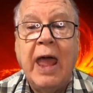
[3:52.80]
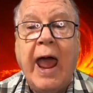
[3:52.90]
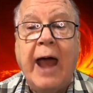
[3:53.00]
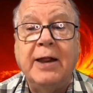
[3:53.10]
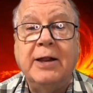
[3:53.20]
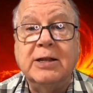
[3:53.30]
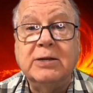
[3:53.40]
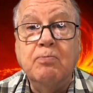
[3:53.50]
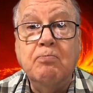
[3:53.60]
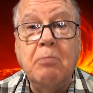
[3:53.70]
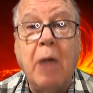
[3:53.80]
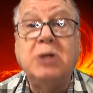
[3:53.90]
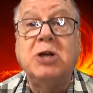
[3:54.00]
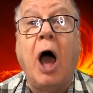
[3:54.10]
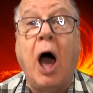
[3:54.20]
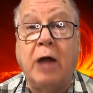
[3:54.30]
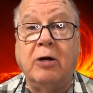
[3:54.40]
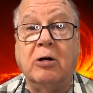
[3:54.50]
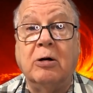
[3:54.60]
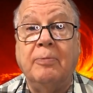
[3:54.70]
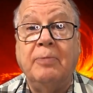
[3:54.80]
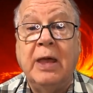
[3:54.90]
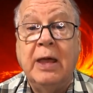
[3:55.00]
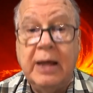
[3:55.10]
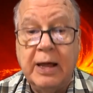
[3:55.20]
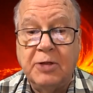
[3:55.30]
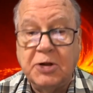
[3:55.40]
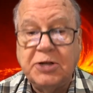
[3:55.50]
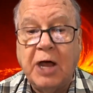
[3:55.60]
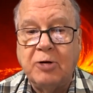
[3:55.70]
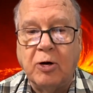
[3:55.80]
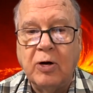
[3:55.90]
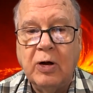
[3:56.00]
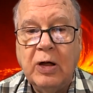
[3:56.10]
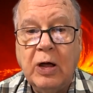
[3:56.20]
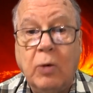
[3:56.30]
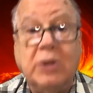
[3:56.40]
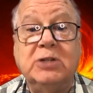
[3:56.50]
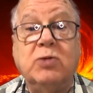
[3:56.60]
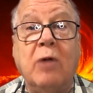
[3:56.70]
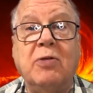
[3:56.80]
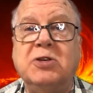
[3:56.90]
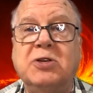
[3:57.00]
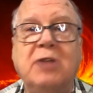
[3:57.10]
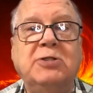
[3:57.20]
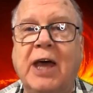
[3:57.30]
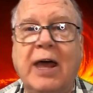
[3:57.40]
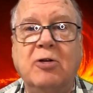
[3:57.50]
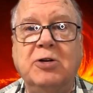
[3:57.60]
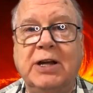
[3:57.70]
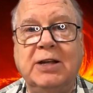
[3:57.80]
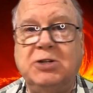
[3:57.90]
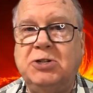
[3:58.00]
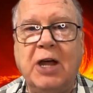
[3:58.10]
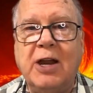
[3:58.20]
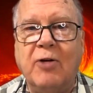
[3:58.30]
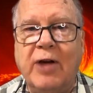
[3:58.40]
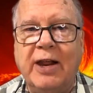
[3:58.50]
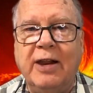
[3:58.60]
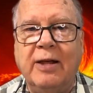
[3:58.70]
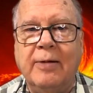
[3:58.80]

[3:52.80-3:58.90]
And it is much hotter in the center, which is where the sun's energy is generated.